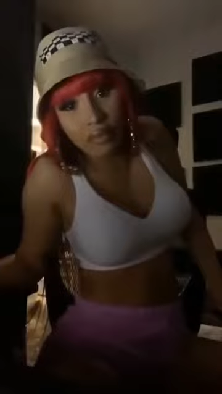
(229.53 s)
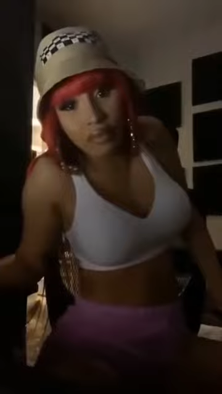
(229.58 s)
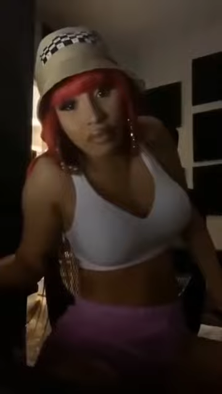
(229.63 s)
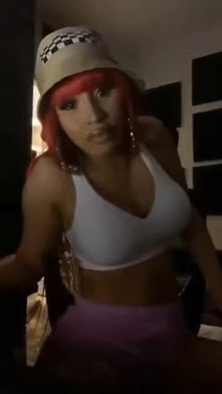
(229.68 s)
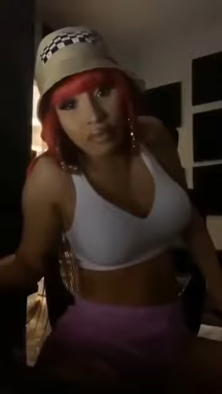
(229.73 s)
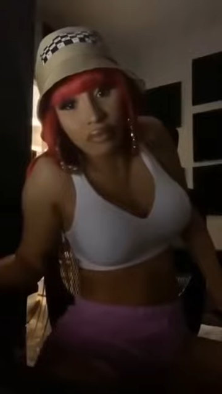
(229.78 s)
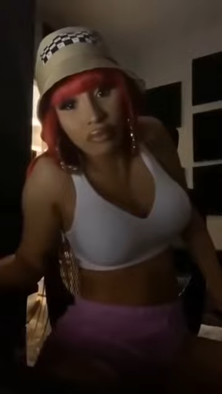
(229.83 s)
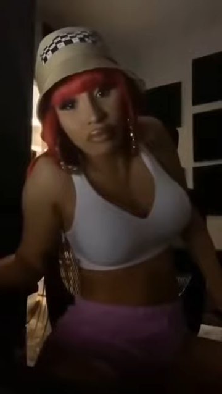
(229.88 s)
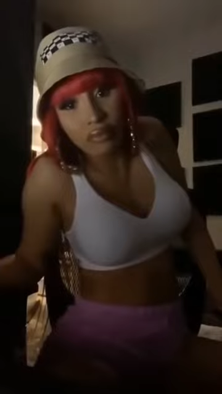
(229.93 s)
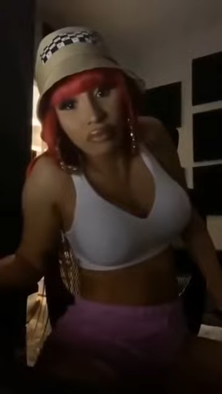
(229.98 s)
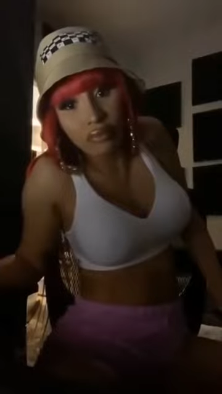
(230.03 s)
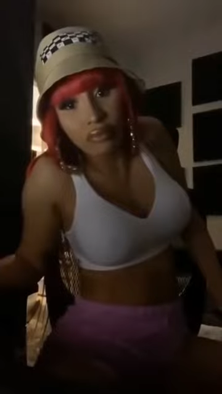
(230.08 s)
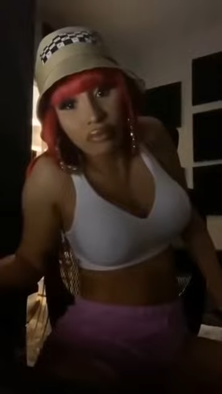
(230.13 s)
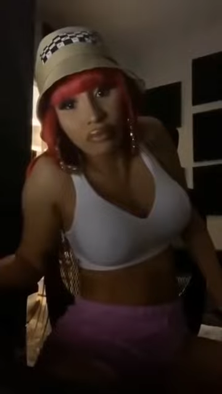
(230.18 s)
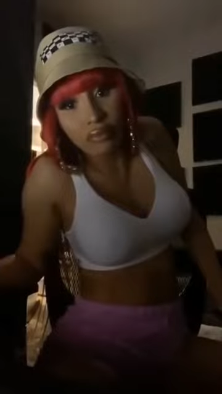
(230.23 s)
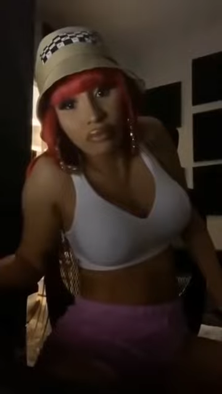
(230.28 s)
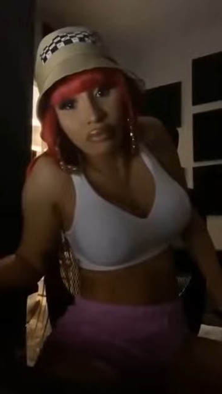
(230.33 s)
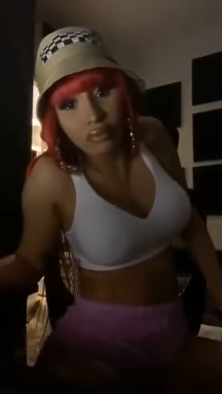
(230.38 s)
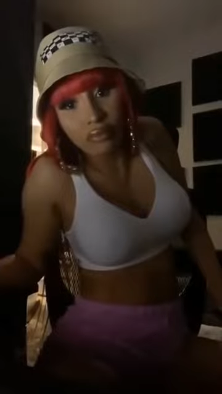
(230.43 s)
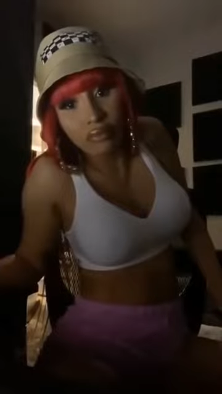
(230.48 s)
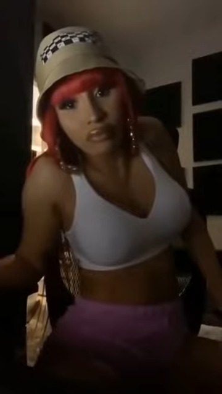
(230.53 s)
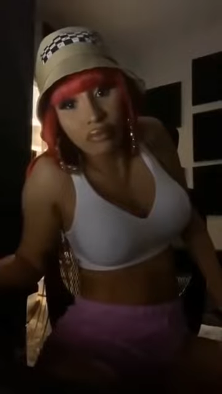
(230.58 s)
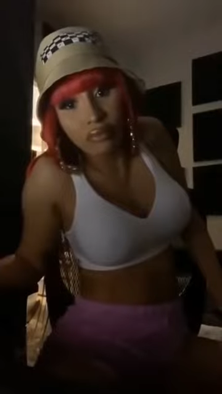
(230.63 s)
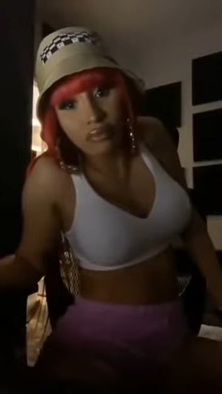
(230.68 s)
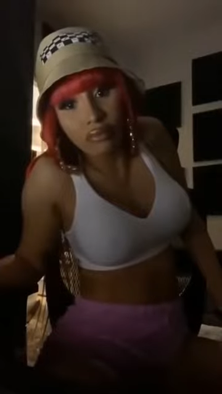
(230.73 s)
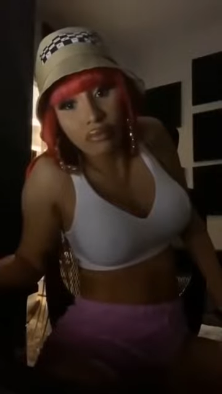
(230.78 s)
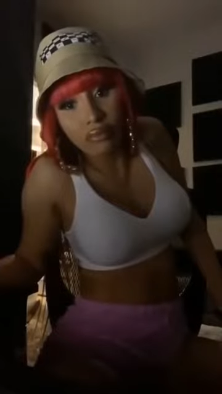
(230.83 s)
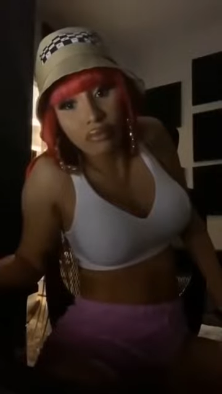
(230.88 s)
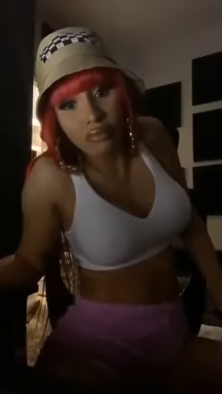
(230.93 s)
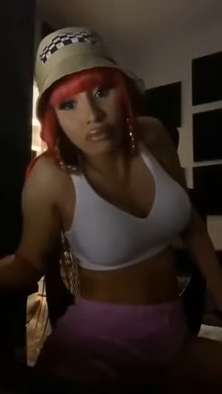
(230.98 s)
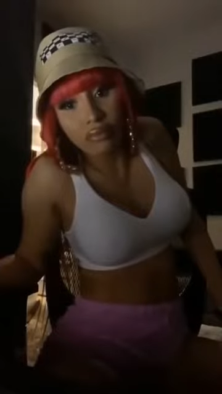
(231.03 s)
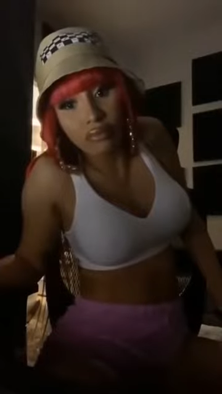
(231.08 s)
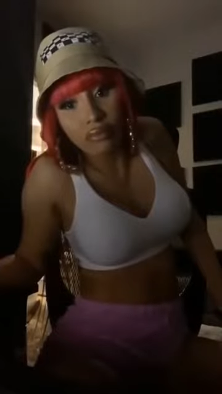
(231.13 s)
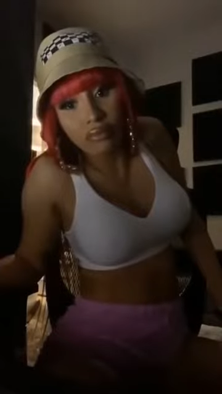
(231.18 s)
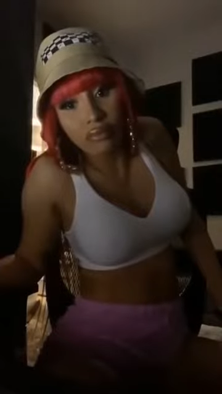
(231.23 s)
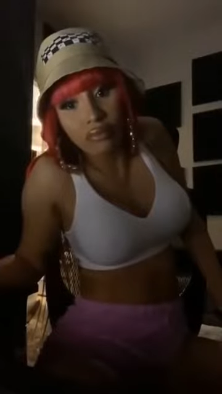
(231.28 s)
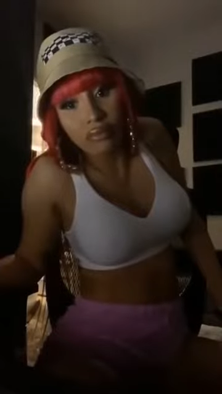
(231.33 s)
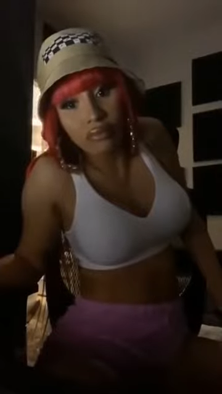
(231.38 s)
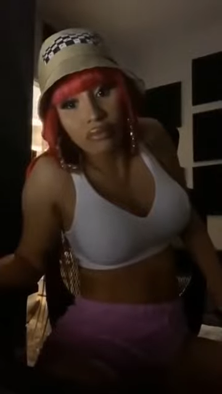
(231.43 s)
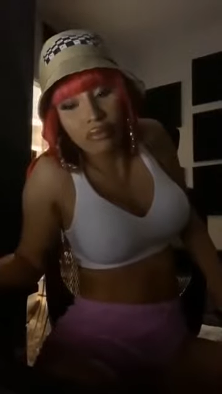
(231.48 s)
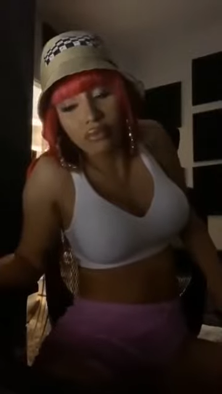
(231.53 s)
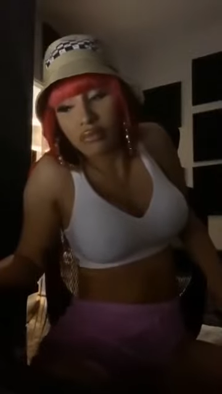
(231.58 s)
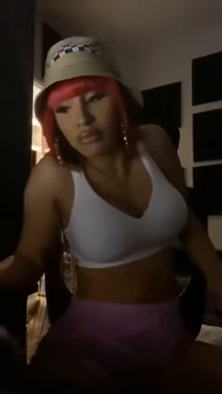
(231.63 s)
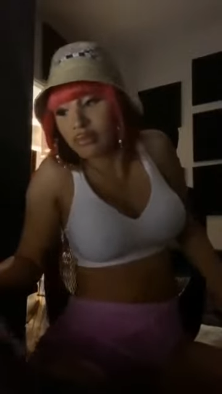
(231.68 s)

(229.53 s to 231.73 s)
(no one is talking)